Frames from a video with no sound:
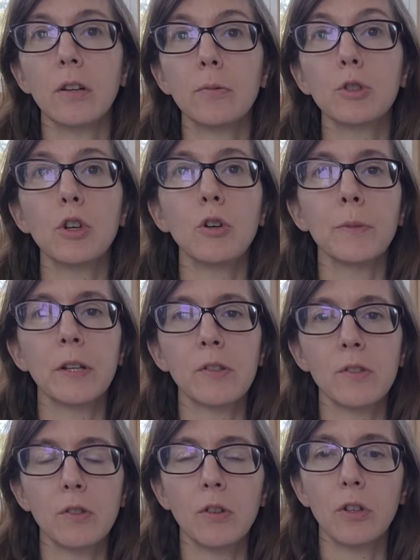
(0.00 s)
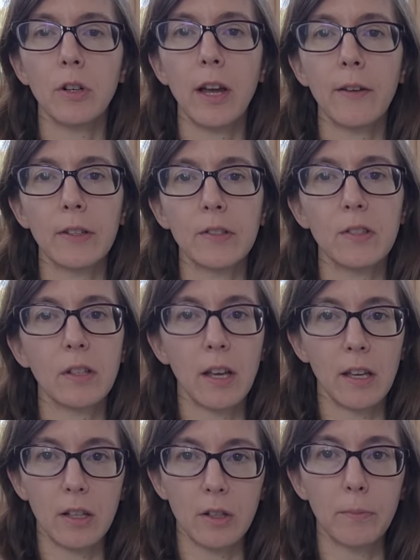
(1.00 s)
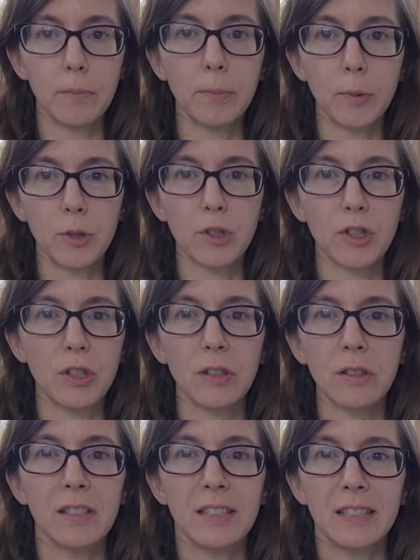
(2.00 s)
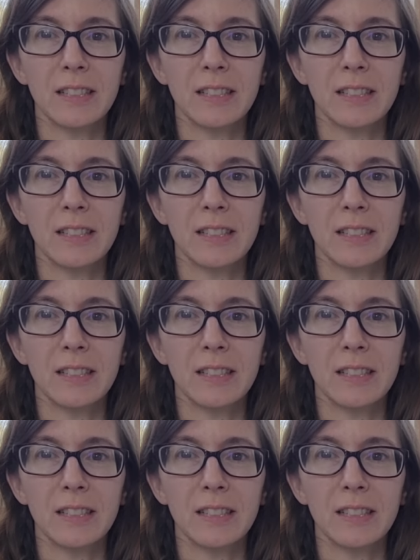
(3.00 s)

which culminates in her having to get an abortion.